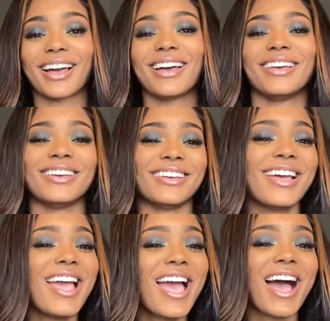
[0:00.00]

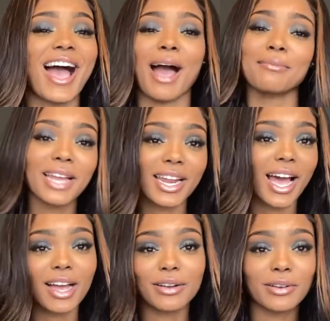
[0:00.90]
I'm not a
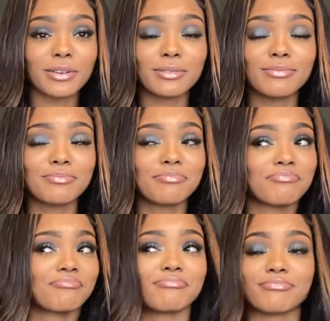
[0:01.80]
hot girl.
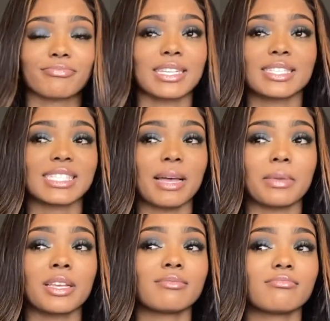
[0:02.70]
This just not me.